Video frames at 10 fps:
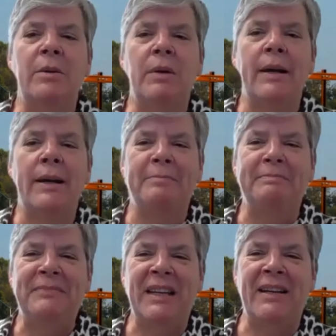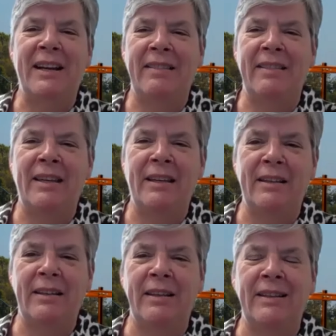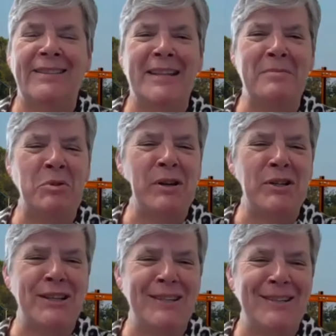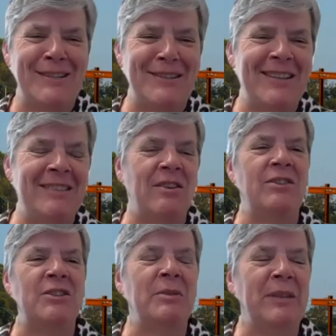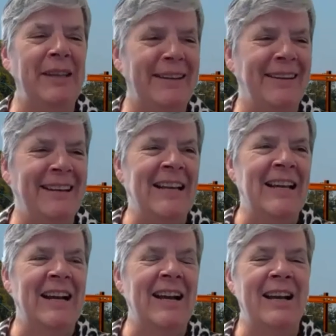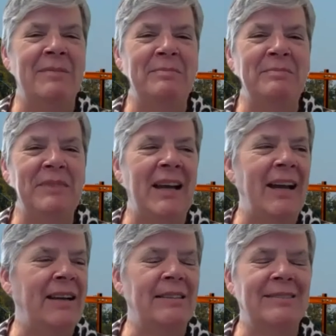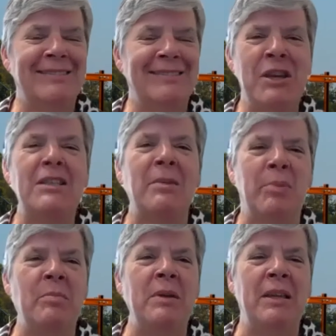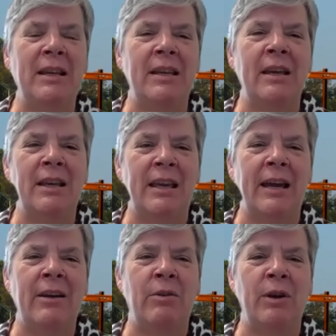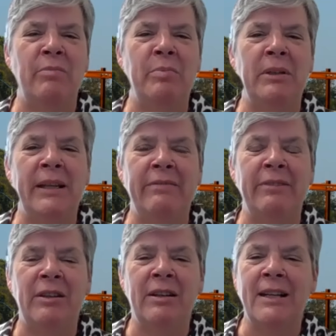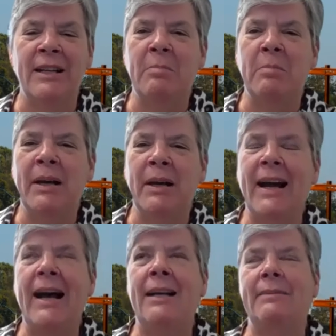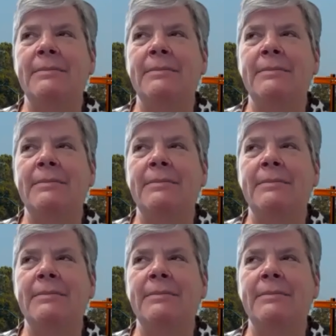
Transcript: um, and I think uh, Sam's questions is, is also related. Um, I, you get to put me in the in the category of believer, but I,